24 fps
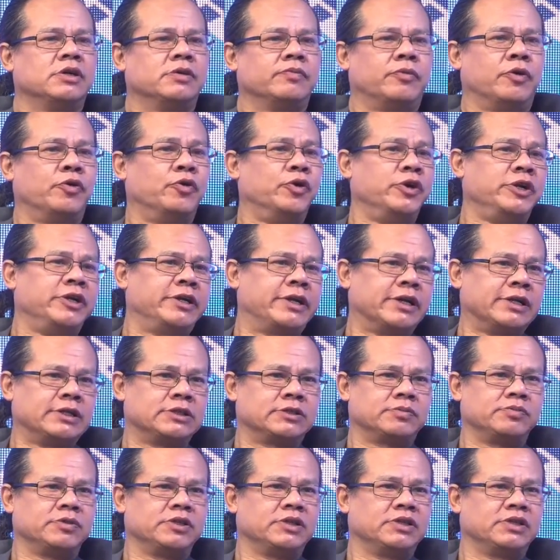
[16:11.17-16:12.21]
Pawan
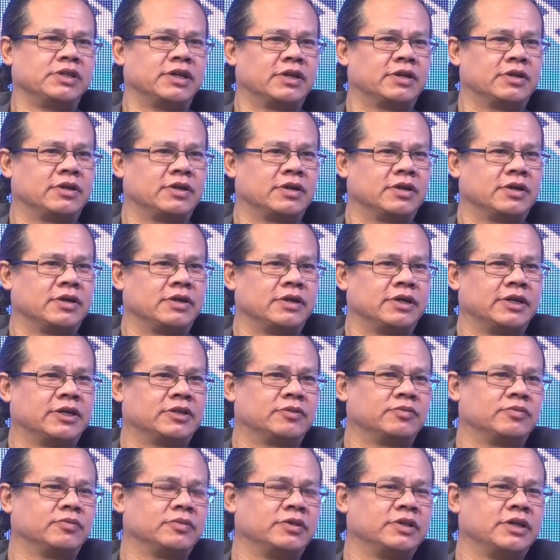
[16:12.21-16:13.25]
tells me that uh, there's
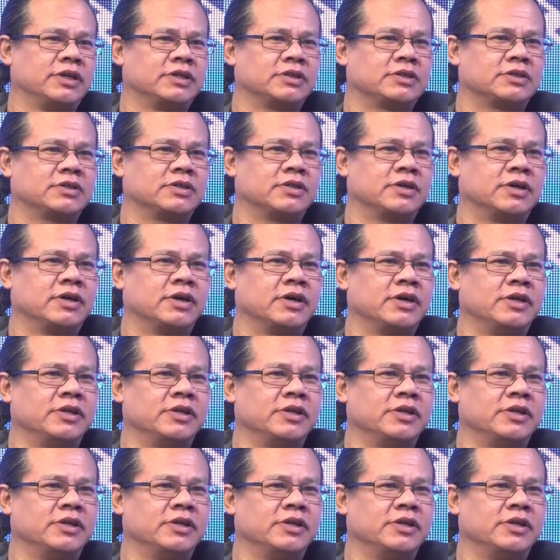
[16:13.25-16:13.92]
there's uh,